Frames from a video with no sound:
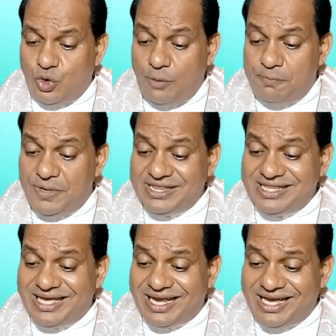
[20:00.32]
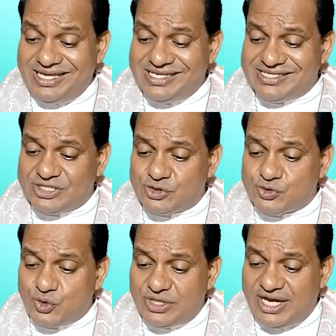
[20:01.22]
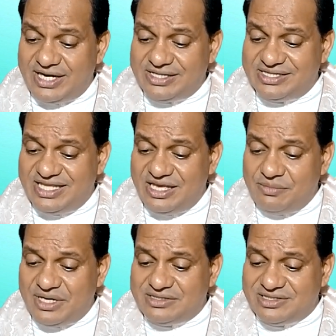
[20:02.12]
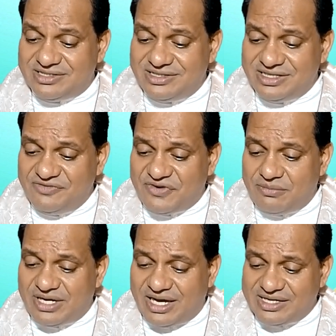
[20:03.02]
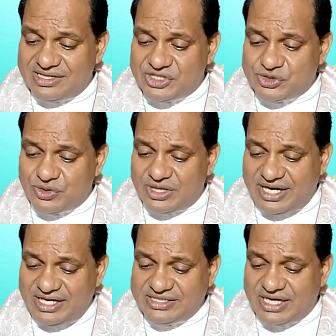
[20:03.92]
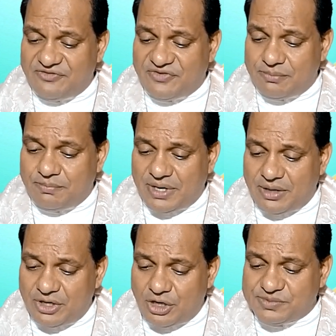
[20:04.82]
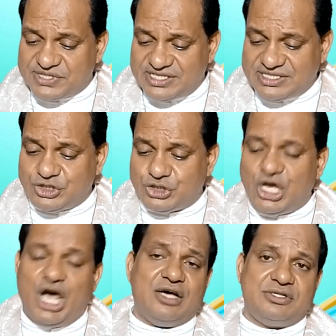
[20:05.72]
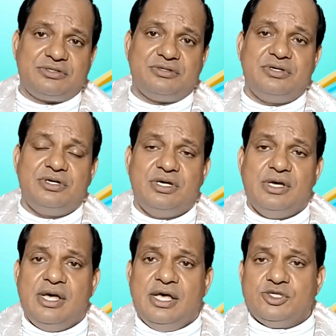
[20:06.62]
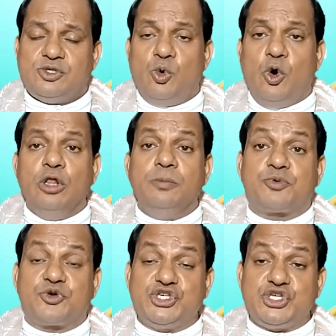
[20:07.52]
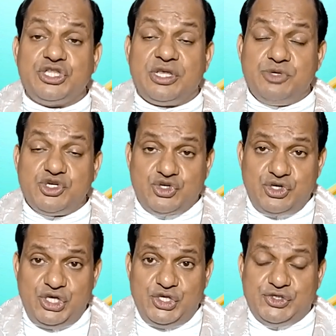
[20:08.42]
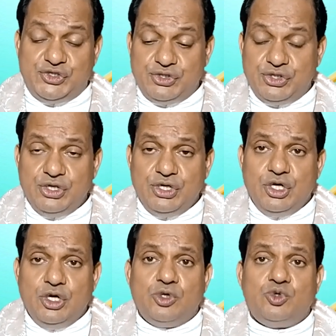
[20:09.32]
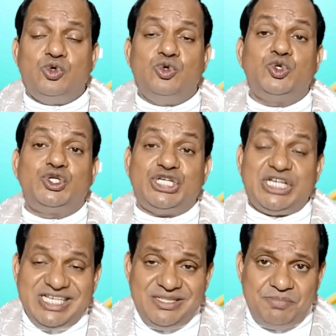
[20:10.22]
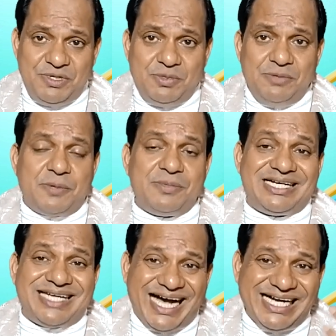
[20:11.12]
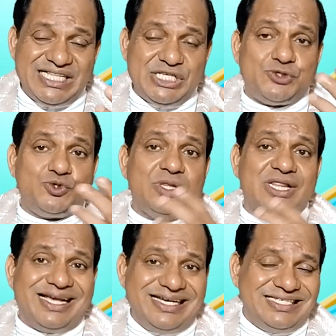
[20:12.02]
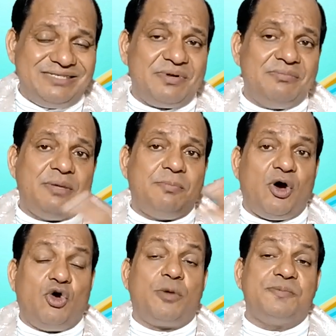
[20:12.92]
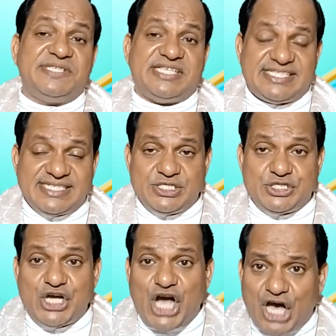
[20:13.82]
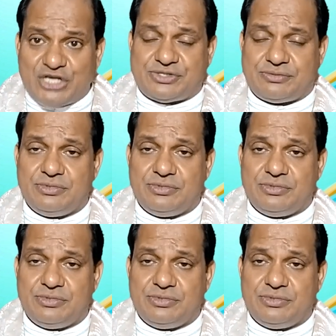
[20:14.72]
open their eyes so that they may turn from darkness to light and from power of Satan to God. So all preaching the mission is to turn people from the darkness to light from the power of Satan to God.